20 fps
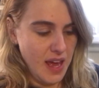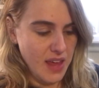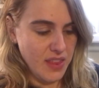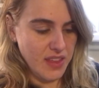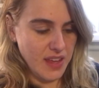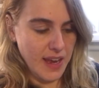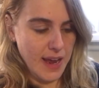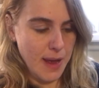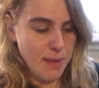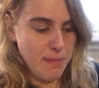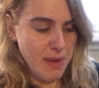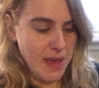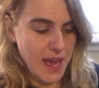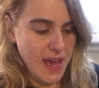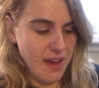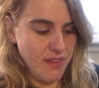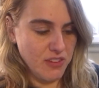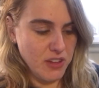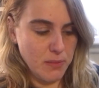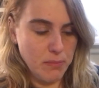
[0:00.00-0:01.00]
I think I may
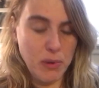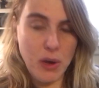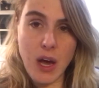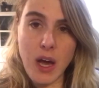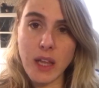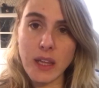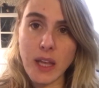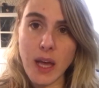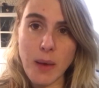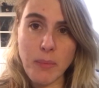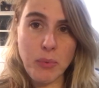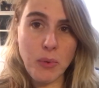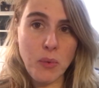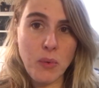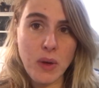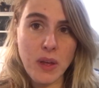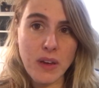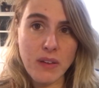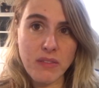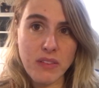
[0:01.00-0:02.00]
have to ball up
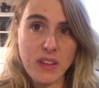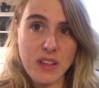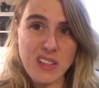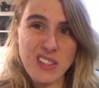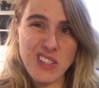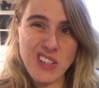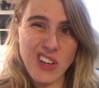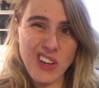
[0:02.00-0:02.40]
one of these